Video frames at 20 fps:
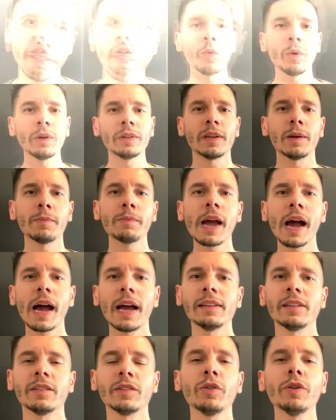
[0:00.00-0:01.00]
What's up,
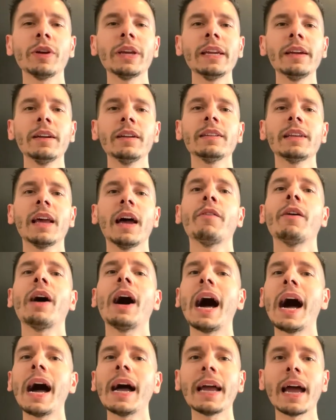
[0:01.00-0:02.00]
guys? So here's how
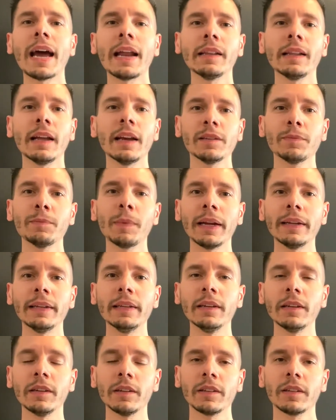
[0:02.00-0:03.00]
I analyze my
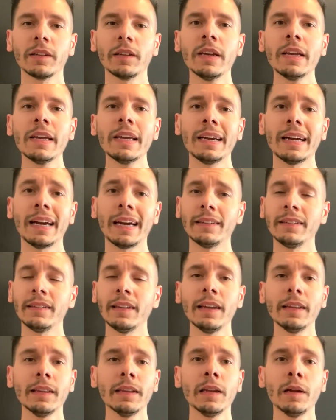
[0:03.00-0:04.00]
deals. I
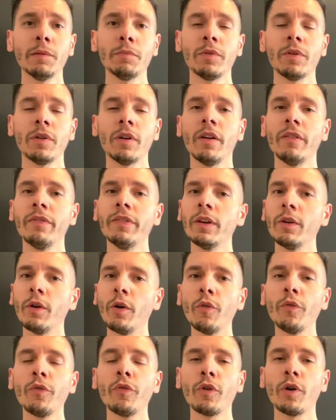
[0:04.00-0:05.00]
take the number of the
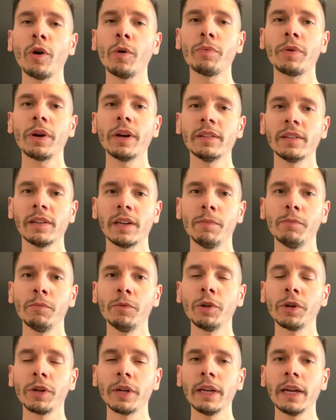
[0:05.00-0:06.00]
overall price that I'm
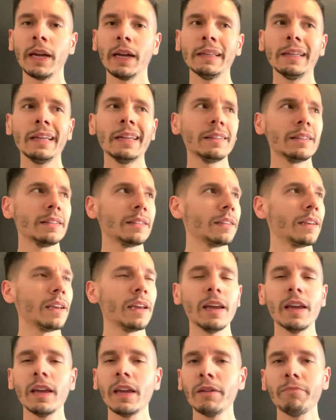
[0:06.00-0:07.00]
looking at. Let's
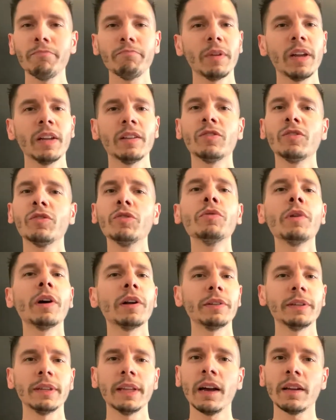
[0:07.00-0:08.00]
say it's
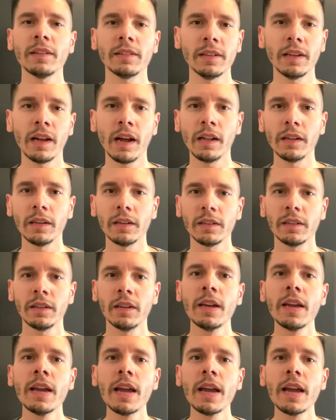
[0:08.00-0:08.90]
$200,000.